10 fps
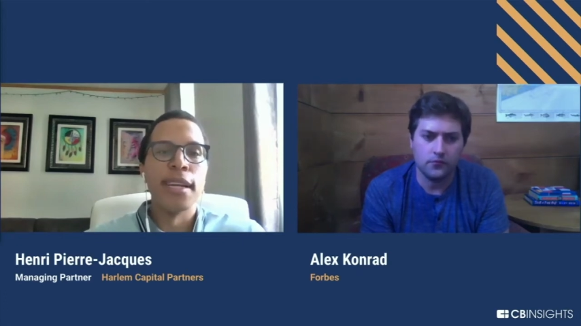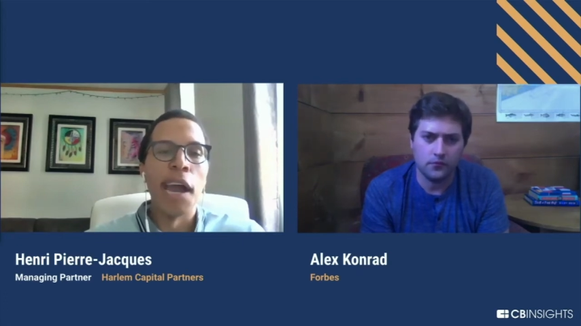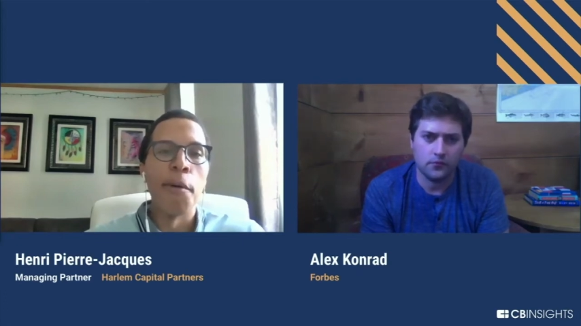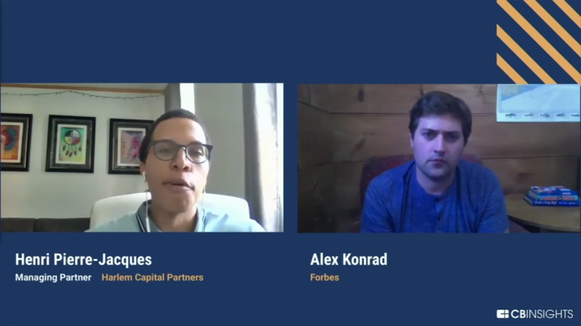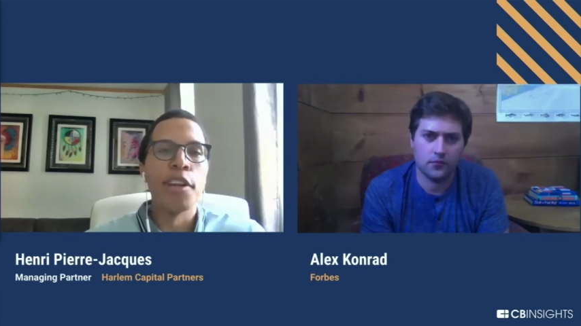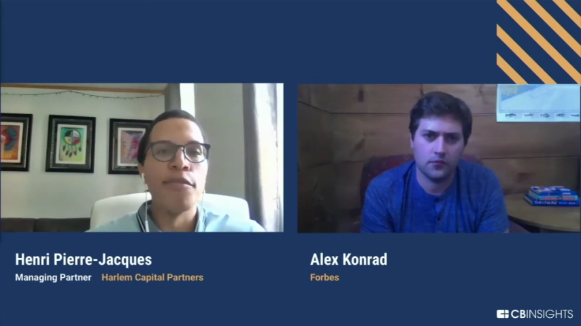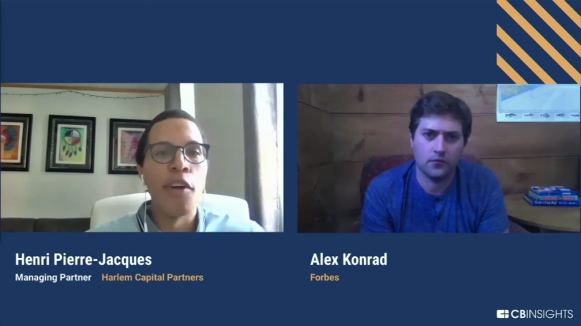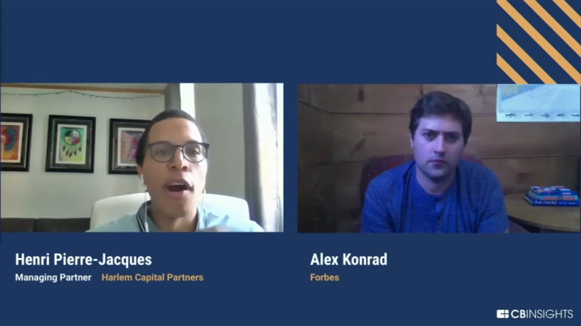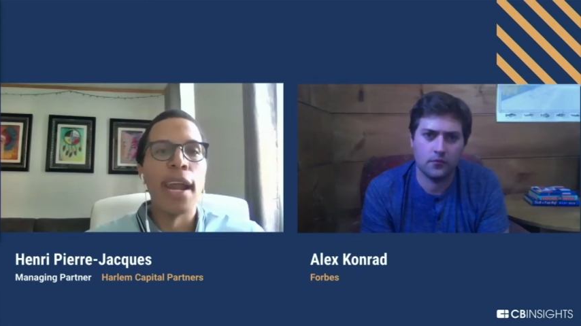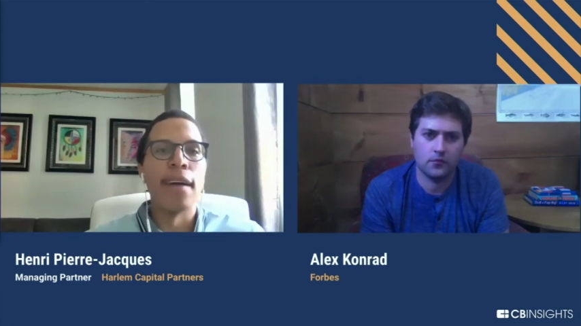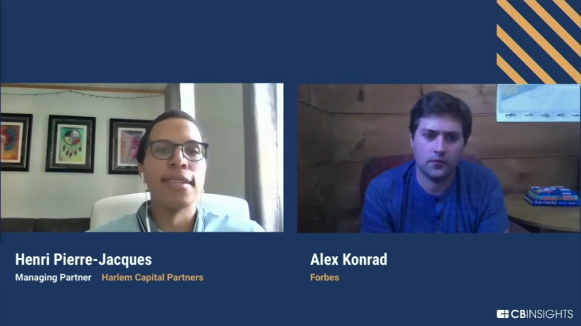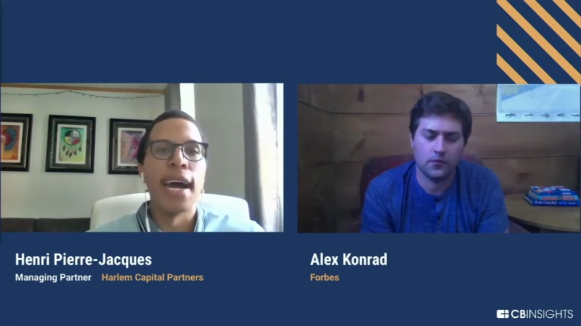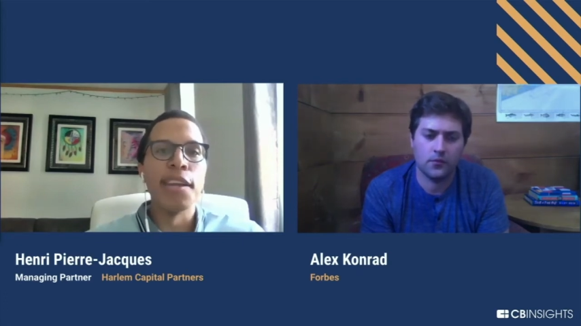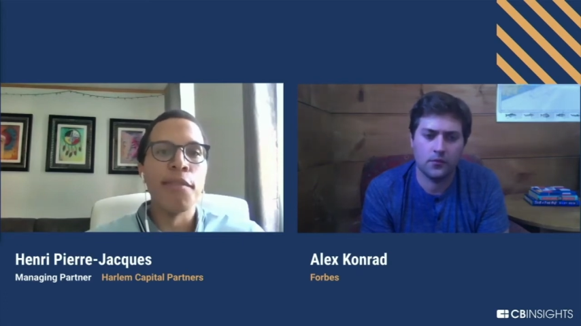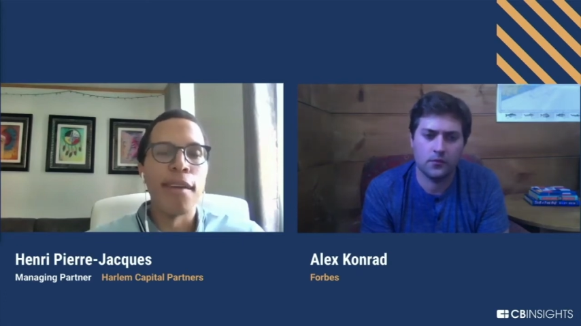Speaker 1: network and you've gone
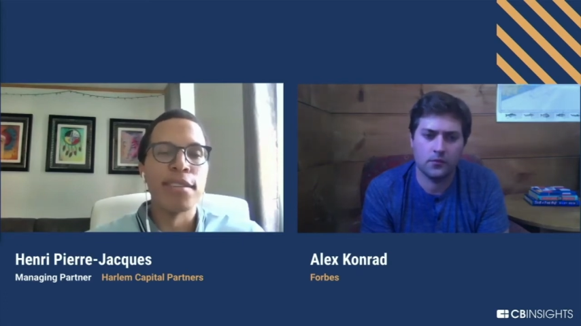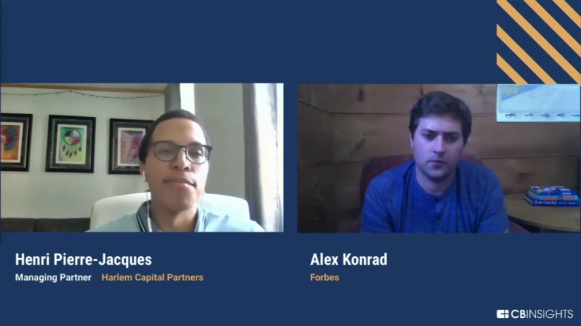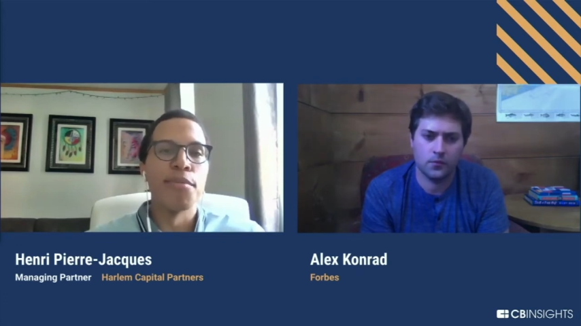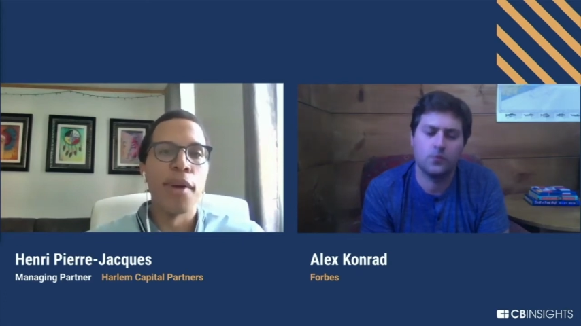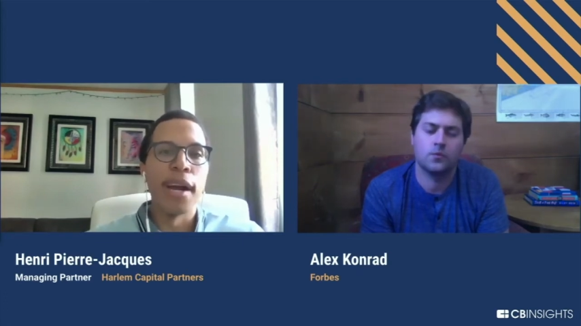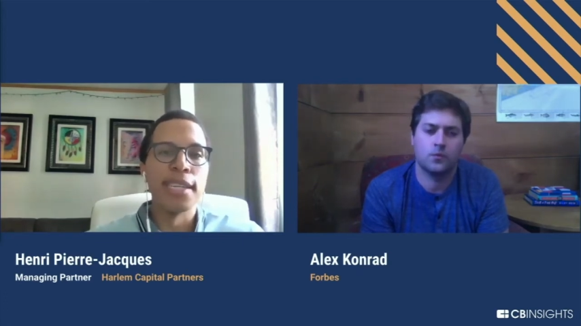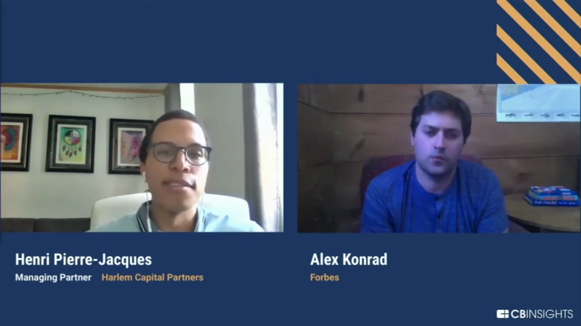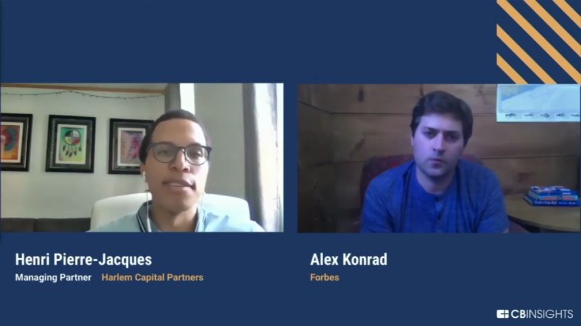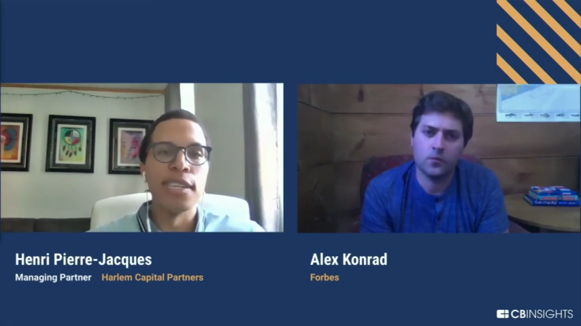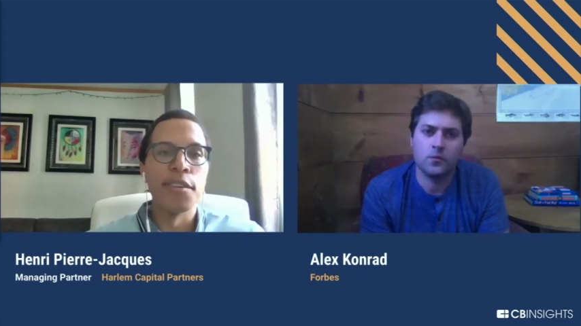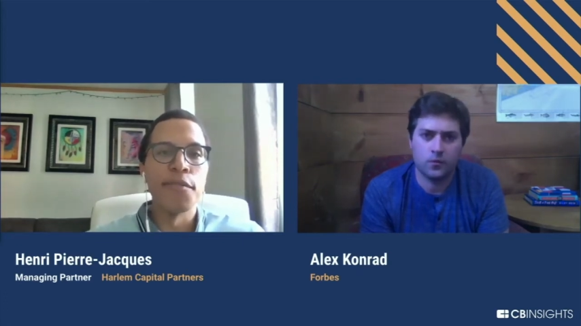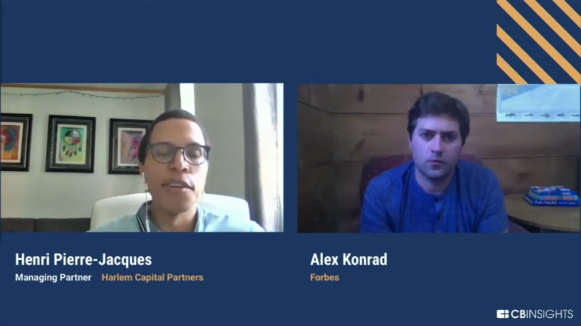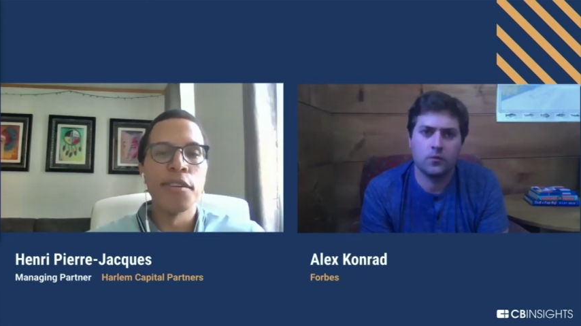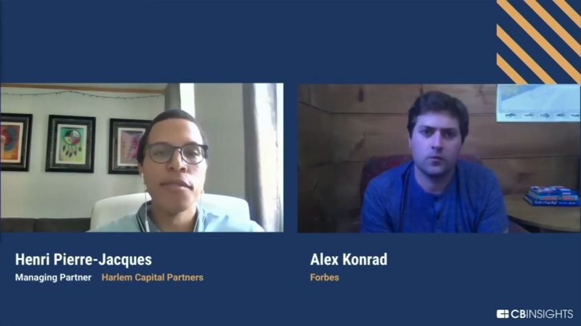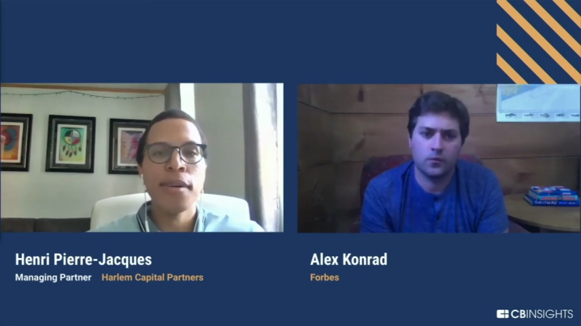outside and you have some proprietary deal
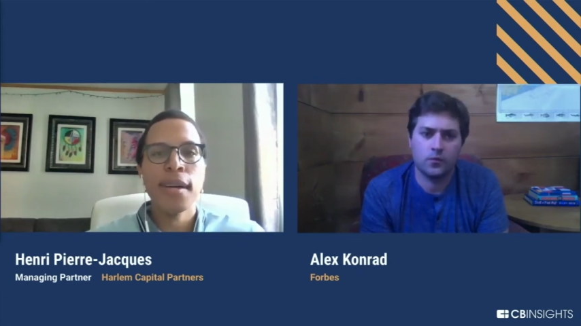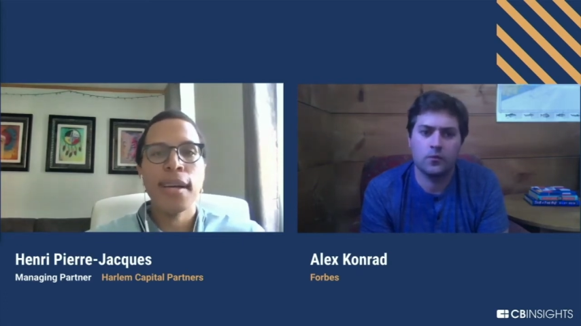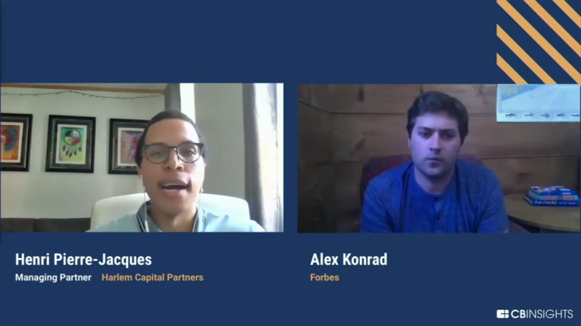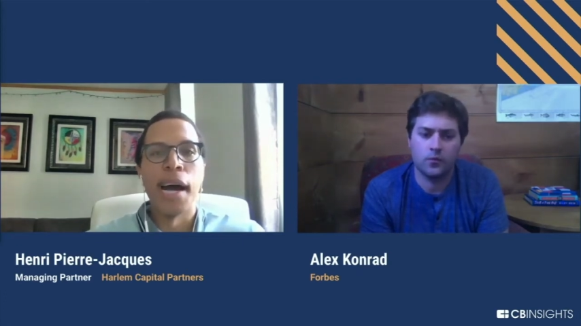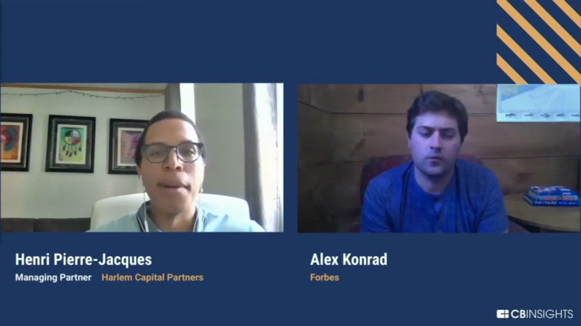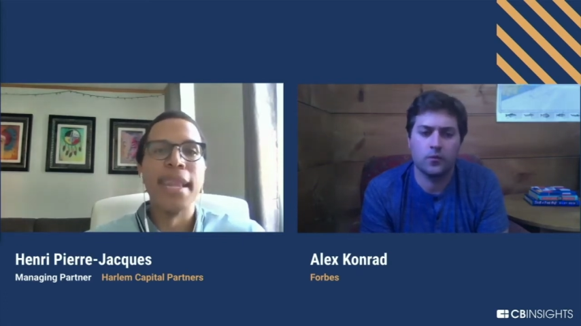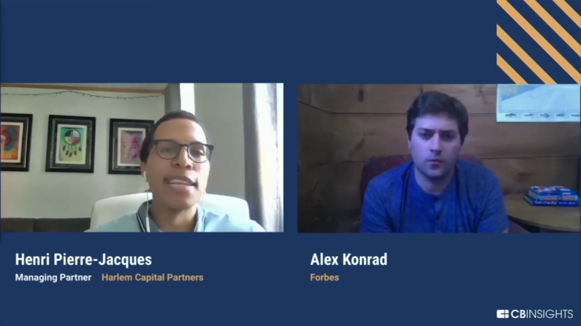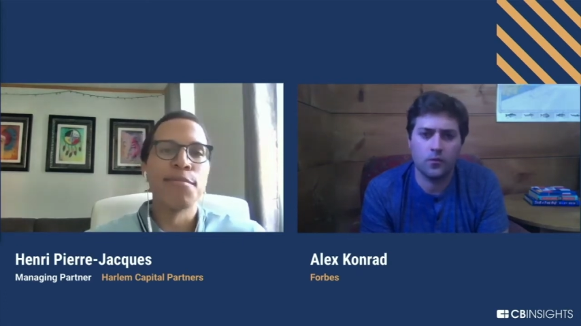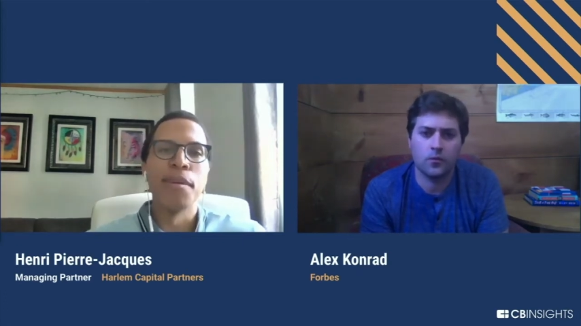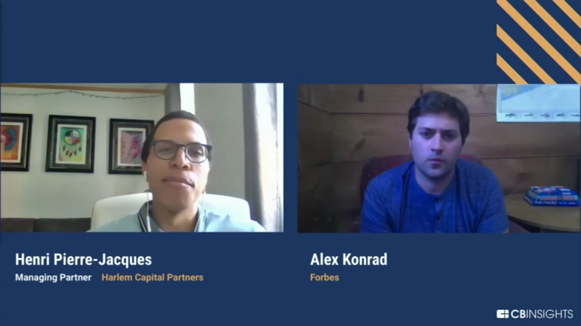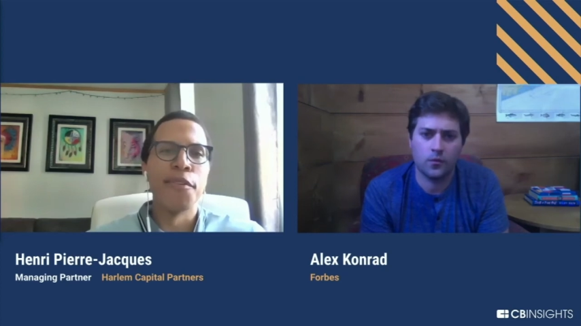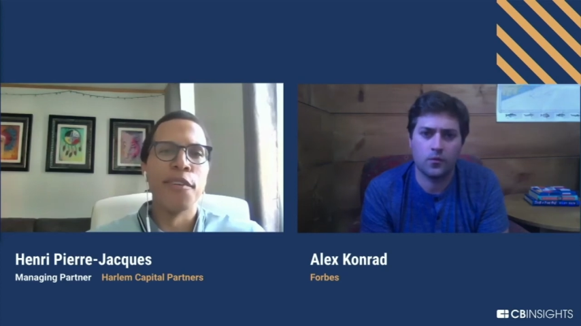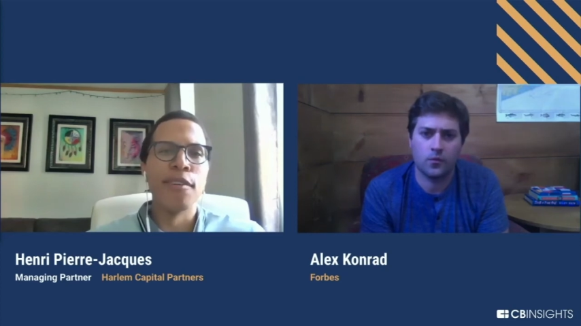flow. Um, and that's what I'm